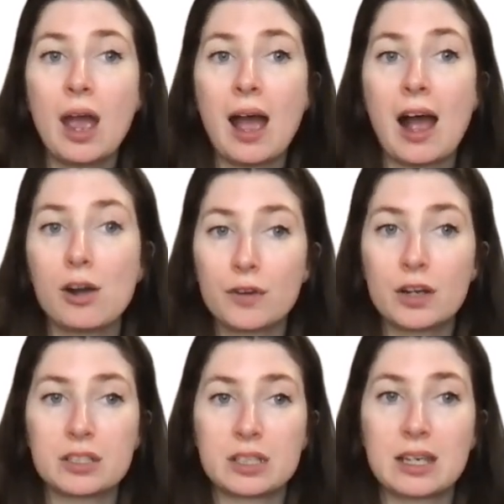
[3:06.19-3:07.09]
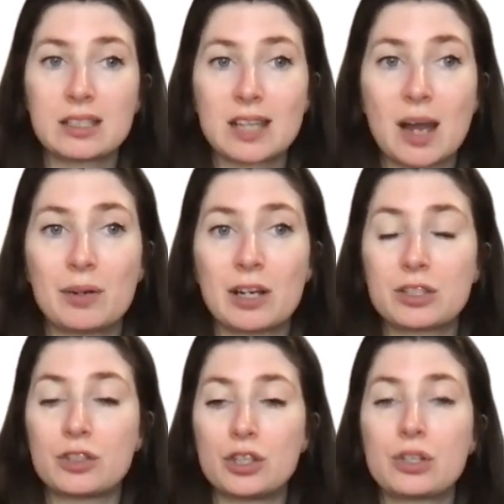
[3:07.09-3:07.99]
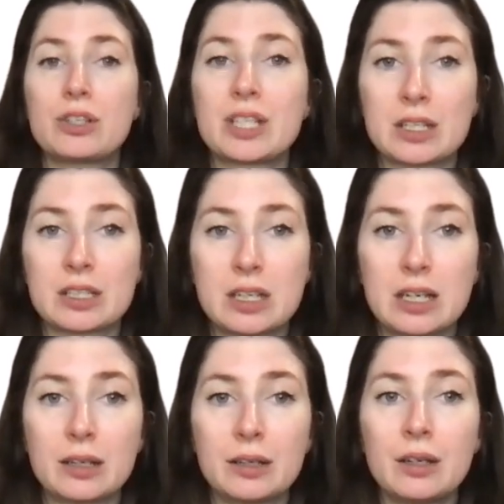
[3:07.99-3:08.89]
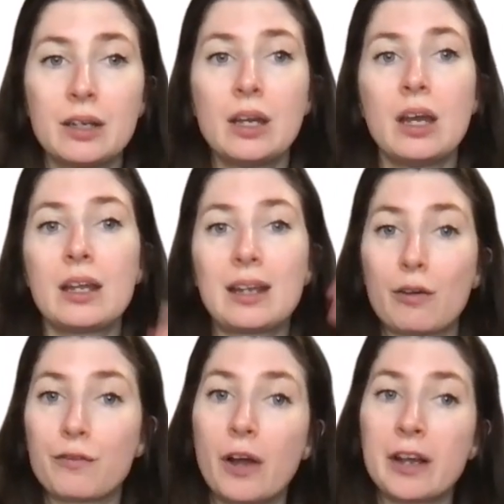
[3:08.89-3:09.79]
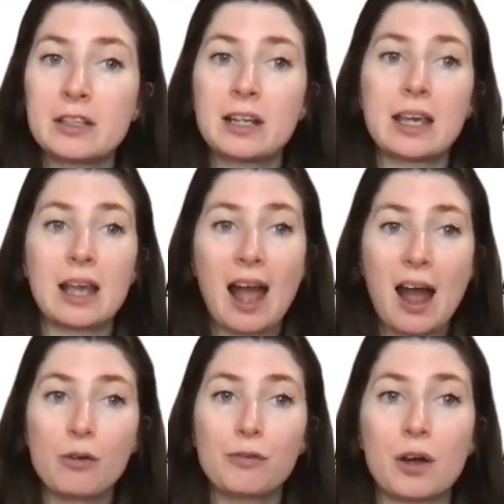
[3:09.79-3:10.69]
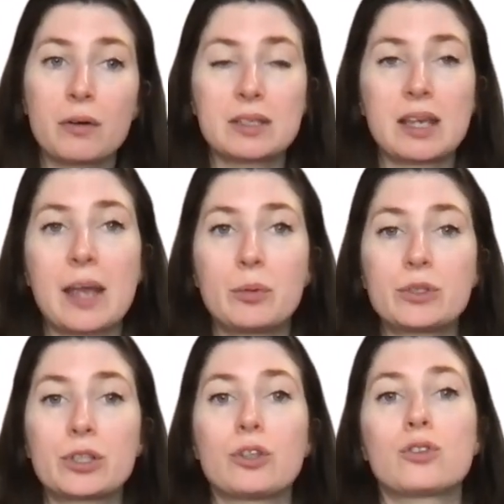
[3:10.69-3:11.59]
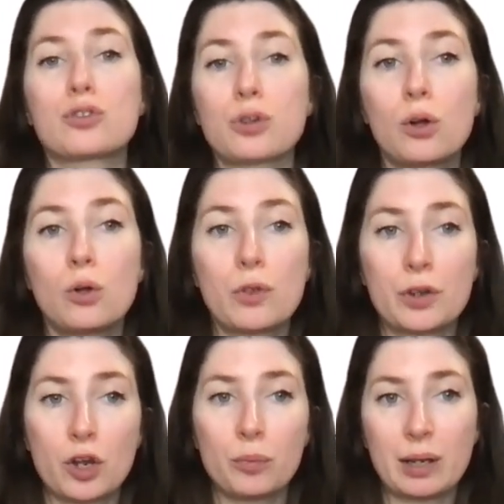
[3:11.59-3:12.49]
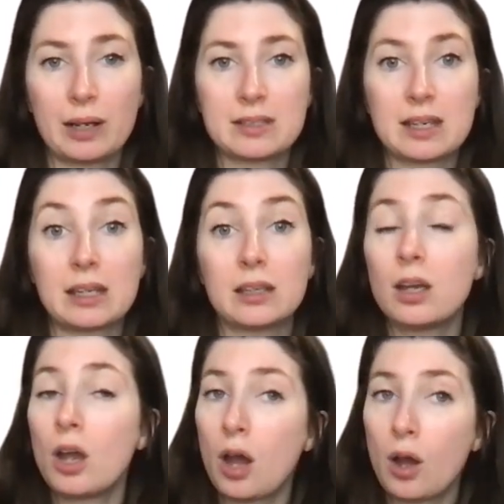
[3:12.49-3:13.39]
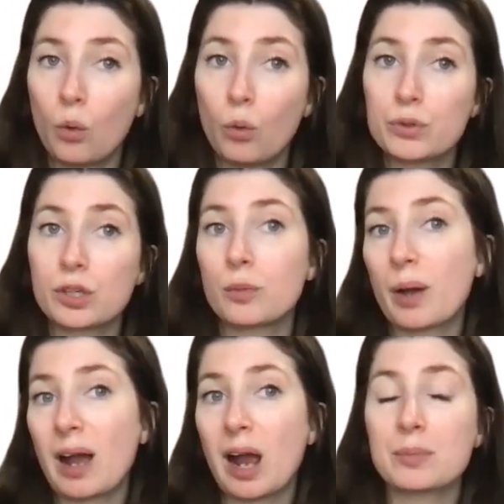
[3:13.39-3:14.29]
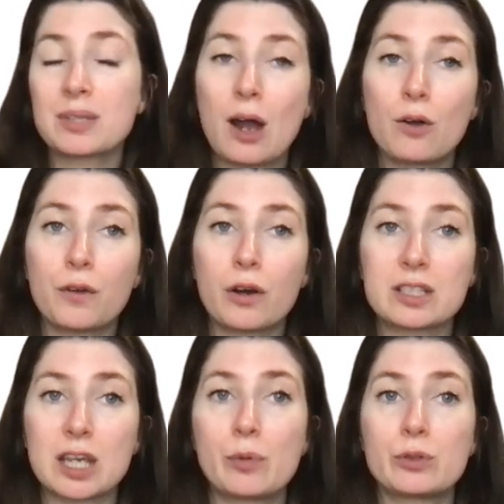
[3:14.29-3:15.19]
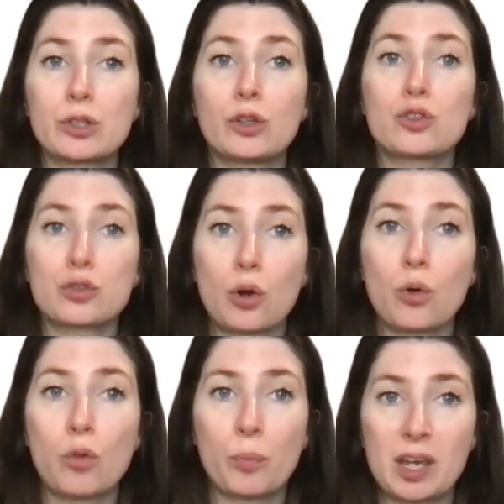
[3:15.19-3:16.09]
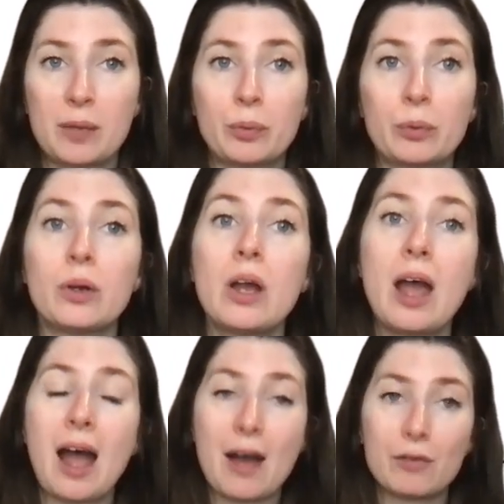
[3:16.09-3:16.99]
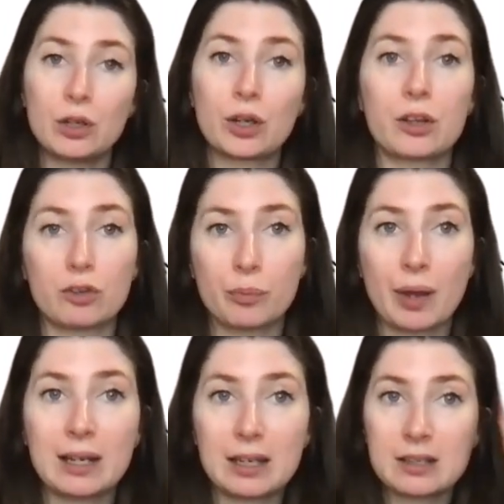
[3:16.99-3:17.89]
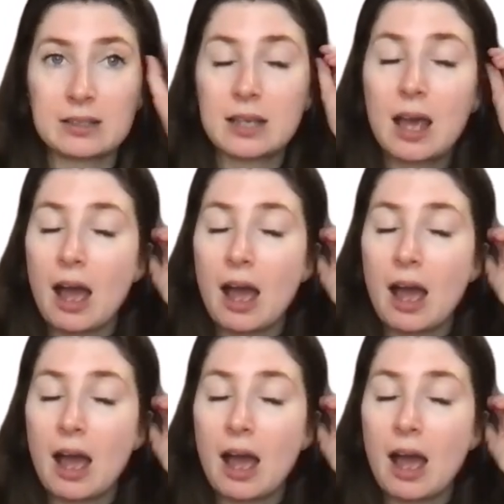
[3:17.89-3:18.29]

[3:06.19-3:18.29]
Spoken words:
How far does he establish the Tudor dynasty? Now, finally, how far is he able to control the nobility? Also, perhaps, how far is he able to control the people? Have a look at the rebellions.